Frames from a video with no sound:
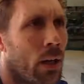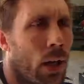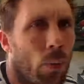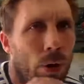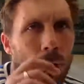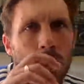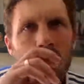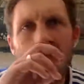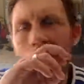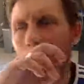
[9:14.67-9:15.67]
I want you to
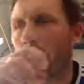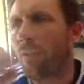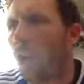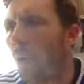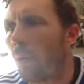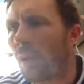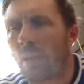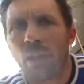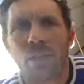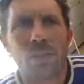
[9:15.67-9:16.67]
control it with only
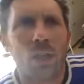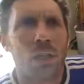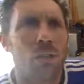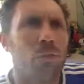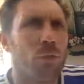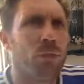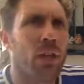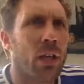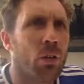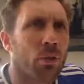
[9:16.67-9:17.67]
the inside of your foot for
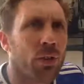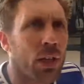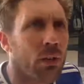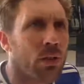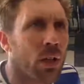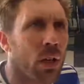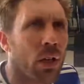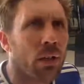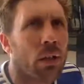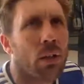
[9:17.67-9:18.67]
now, not the outside.